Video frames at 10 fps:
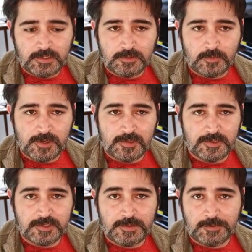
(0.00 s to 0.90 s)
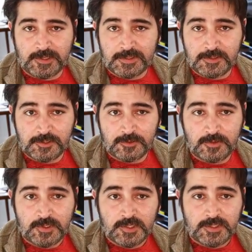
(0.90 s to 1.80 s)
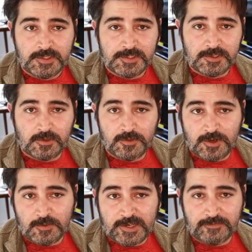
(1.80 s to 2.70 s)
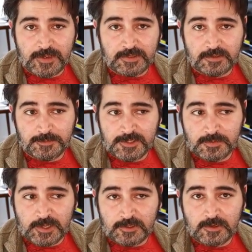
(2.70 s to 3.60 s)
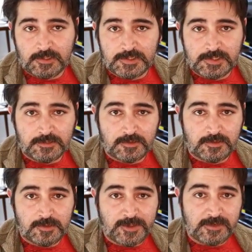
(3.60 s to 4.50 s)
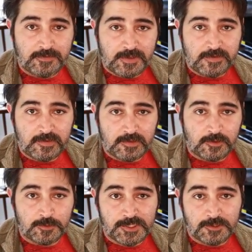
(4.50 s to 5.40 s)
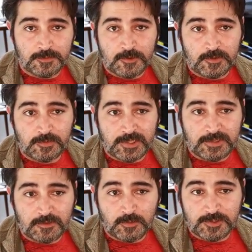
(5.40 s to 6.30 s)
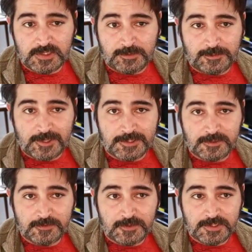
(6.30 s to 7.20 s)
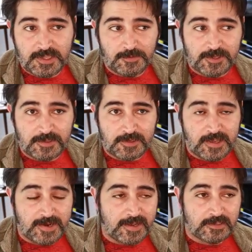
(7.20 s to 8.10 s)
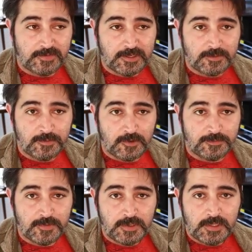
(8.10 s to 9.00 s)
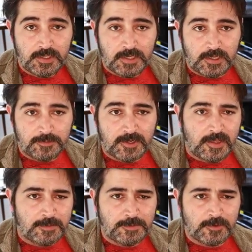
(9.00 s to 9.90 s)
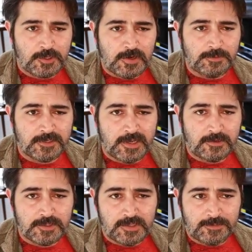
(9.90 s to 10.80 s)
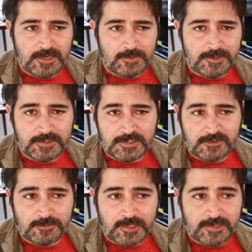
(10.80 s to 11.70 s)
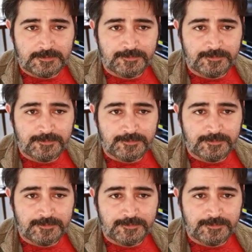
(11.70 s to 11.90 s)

one of the things people like to do is to hold their quick effect Abyss Dweller until the main phase in the hopes that their opponent will like normal summon a monster first. That way they can't activate an Imperm. But a lot of people are on Droplet now, so that might not be a safe play.